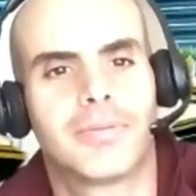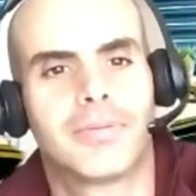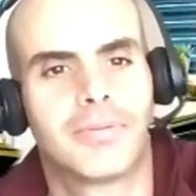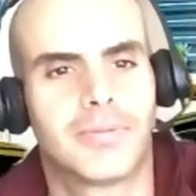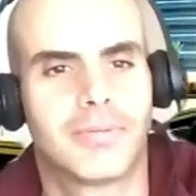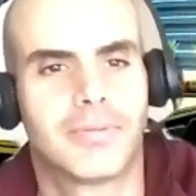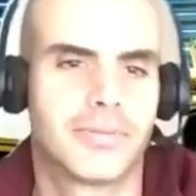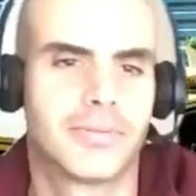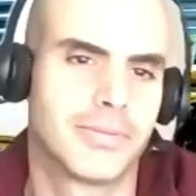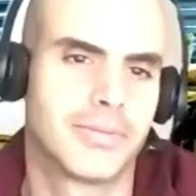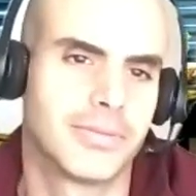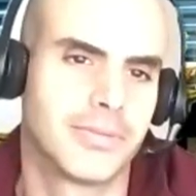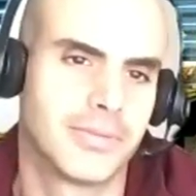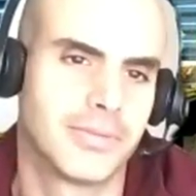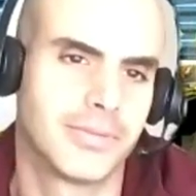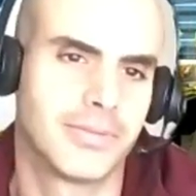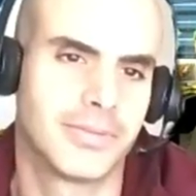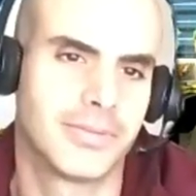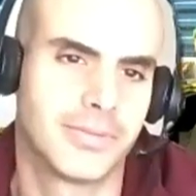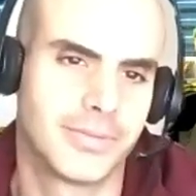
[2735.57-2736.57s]

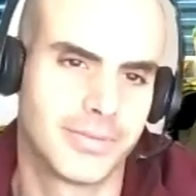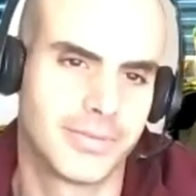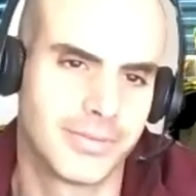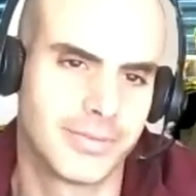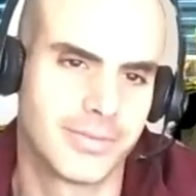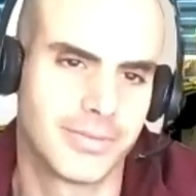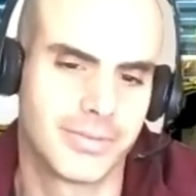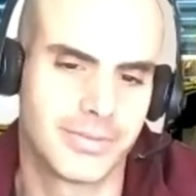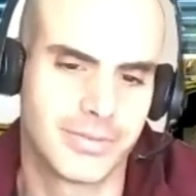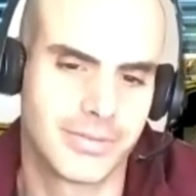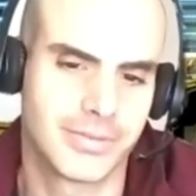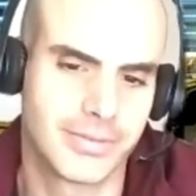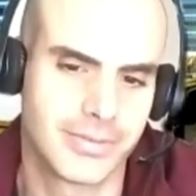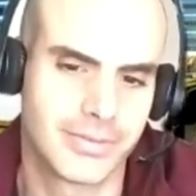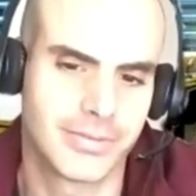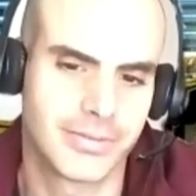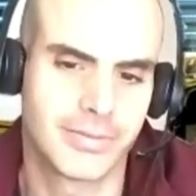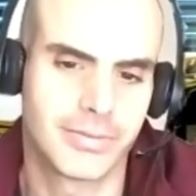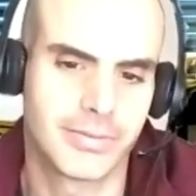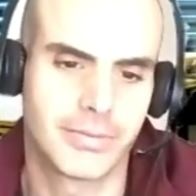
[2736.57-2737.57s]

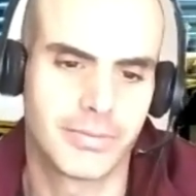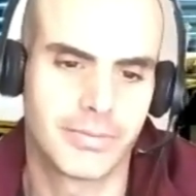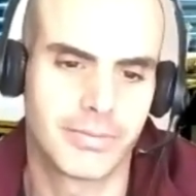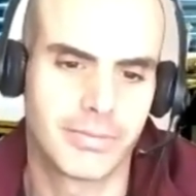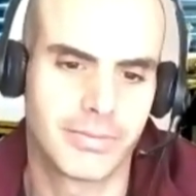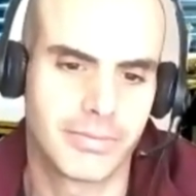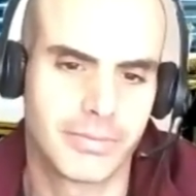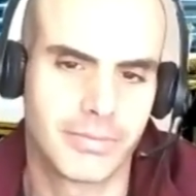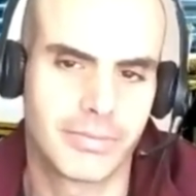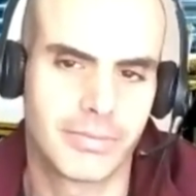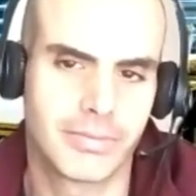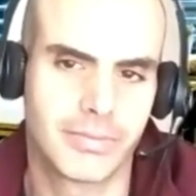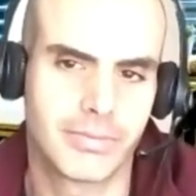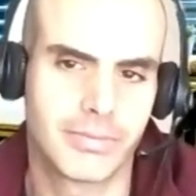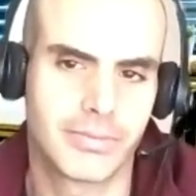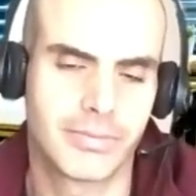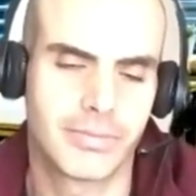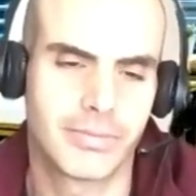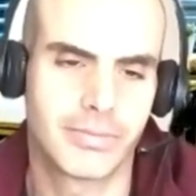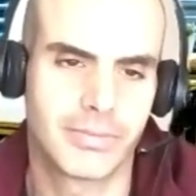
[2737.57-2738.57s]

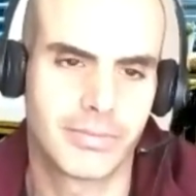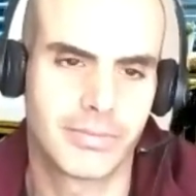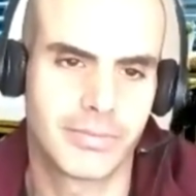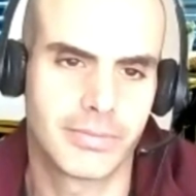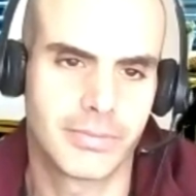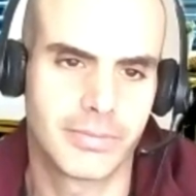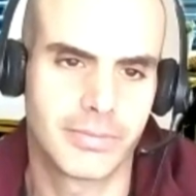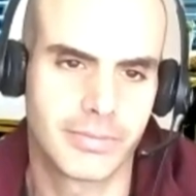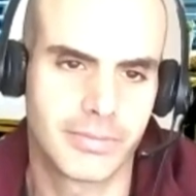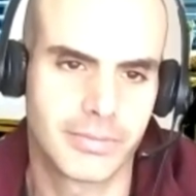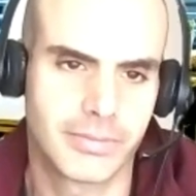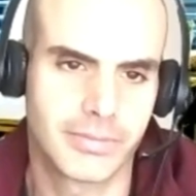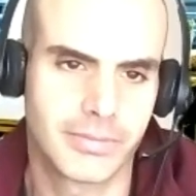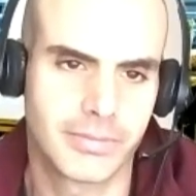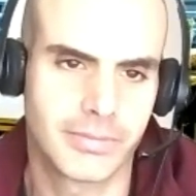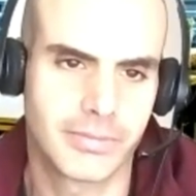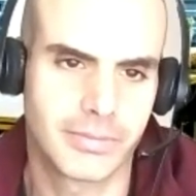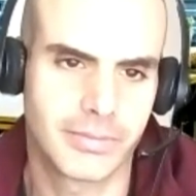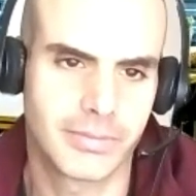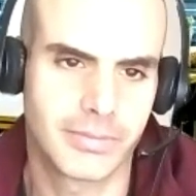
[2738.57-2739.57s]

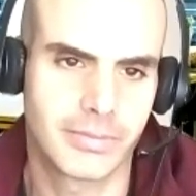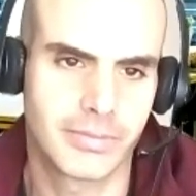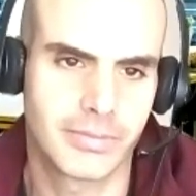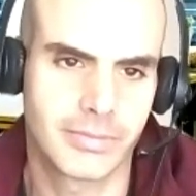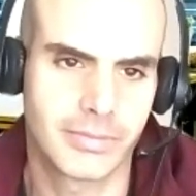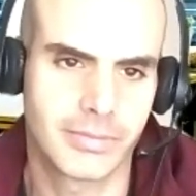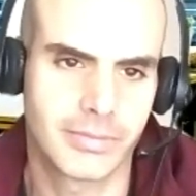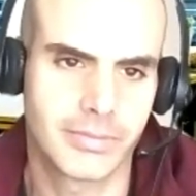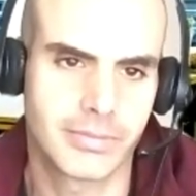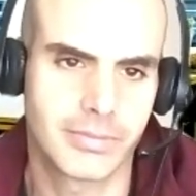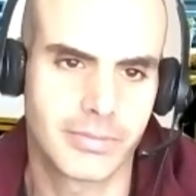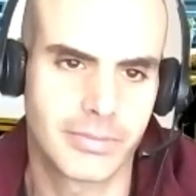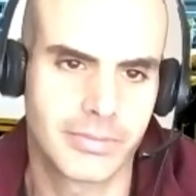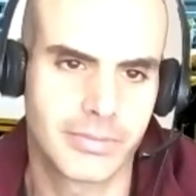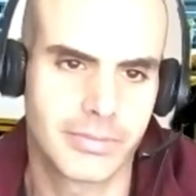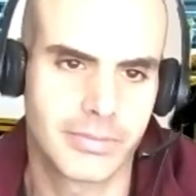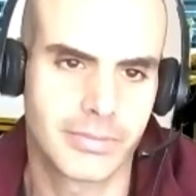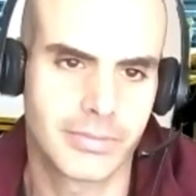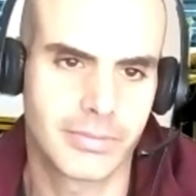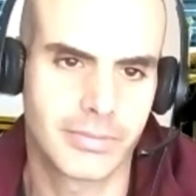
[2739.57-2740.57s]

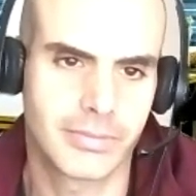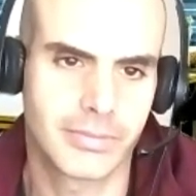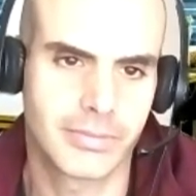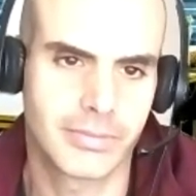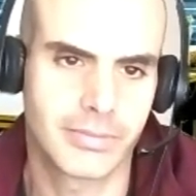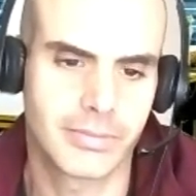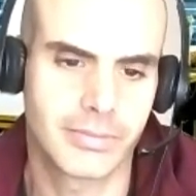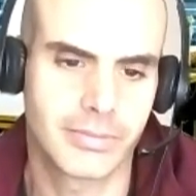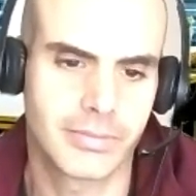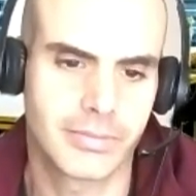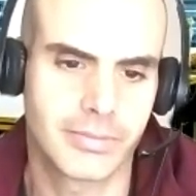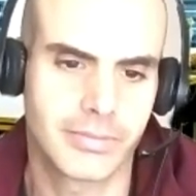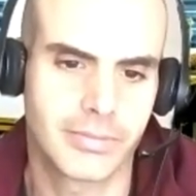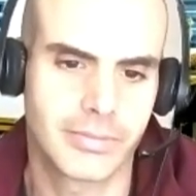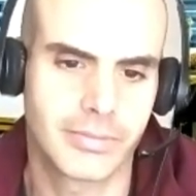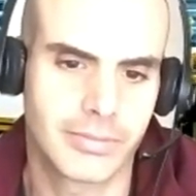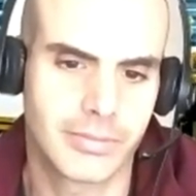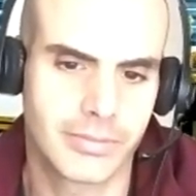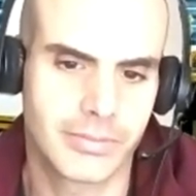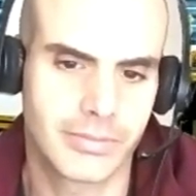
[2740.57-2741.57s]

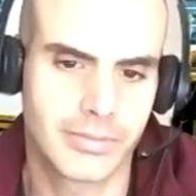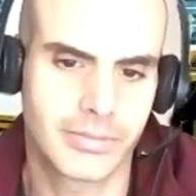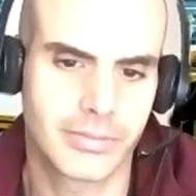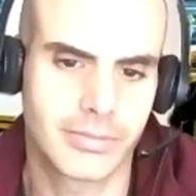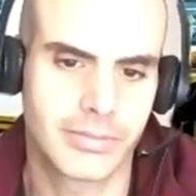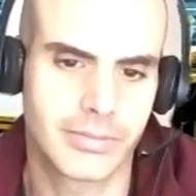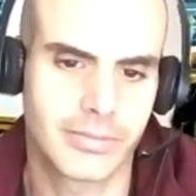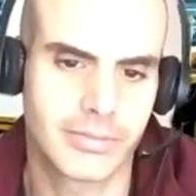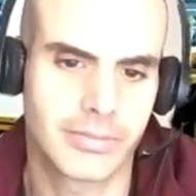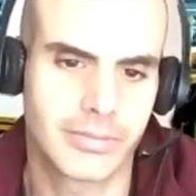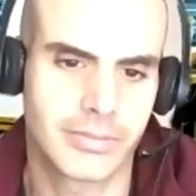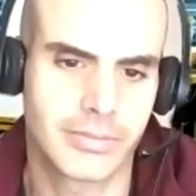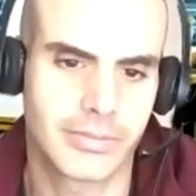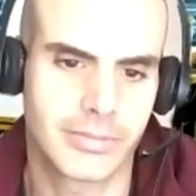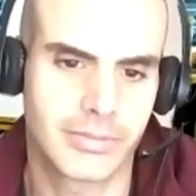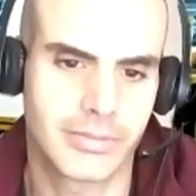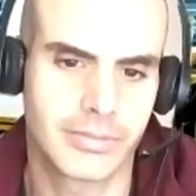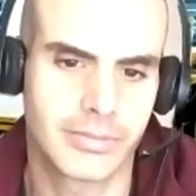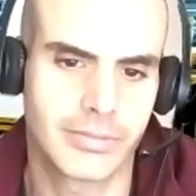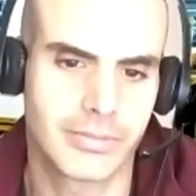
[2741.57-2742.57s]

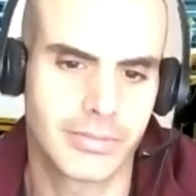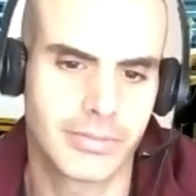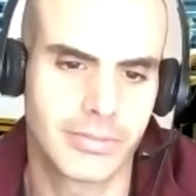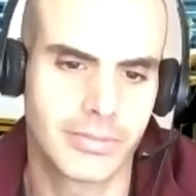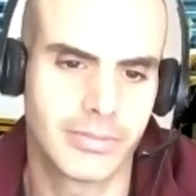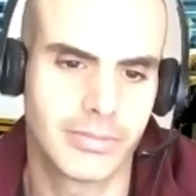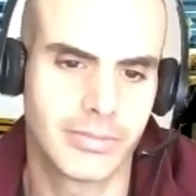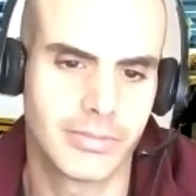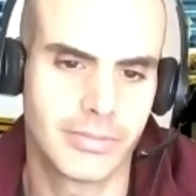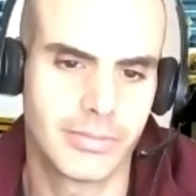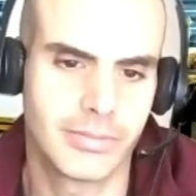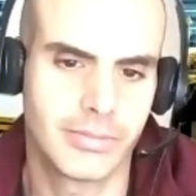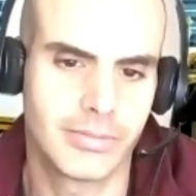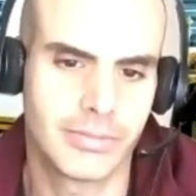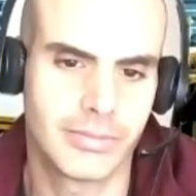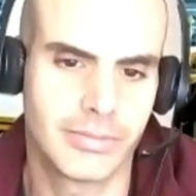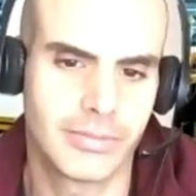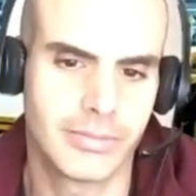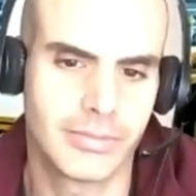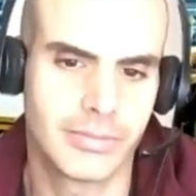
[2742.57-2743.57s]
This person isn't speaking.